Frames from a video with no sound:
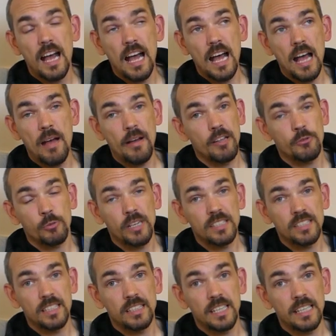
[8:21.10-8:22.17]
as well
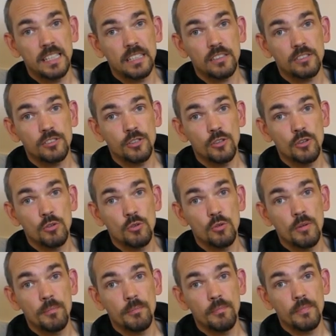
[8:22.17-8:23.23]
as a link
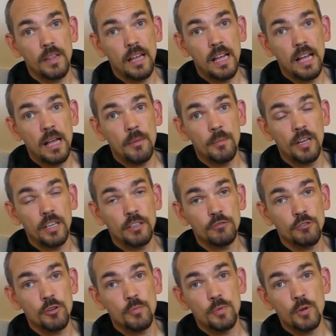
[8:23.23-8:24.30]
to a
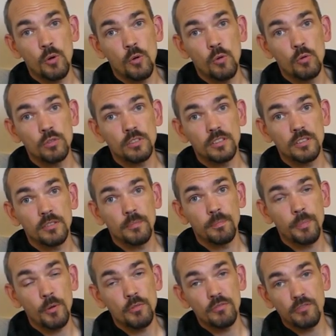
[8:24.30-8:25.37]
group called
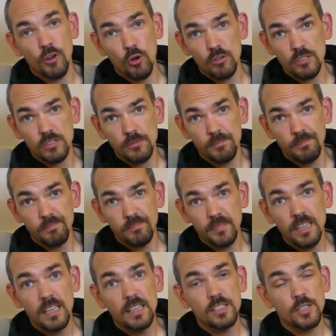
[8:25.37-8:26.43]
Boat Vloggers.
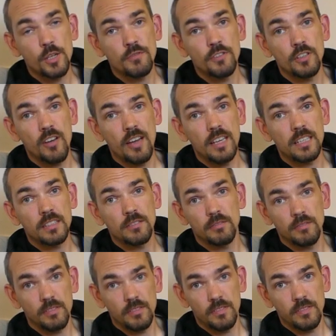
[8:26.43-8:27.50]
So if you like
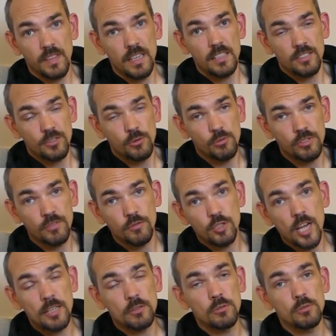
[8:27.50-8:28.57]
these sorts of
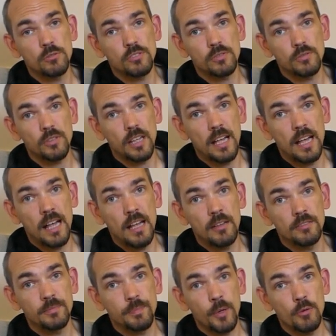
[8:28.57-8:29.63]
channels,
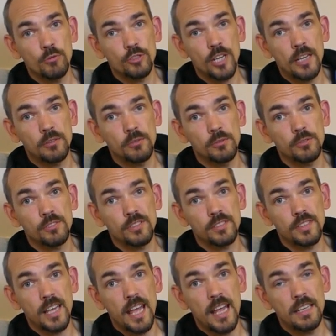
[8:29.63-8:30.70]
boat channels,
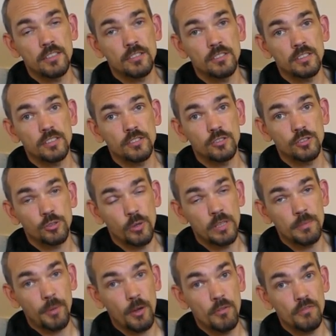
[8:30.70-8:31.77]
then
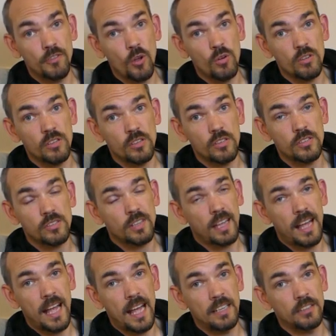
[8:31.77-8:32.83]
join Boat Vloggers
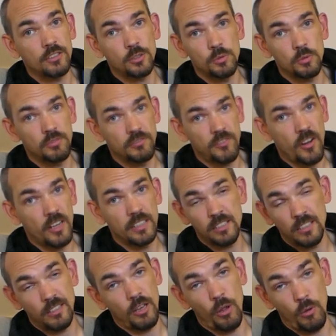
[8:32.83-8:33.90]
and you'll
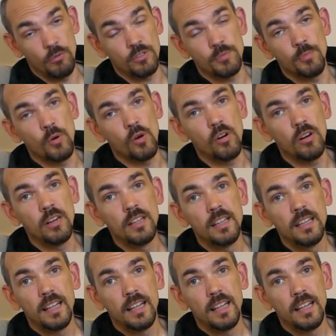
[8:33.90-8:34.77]
find loads more.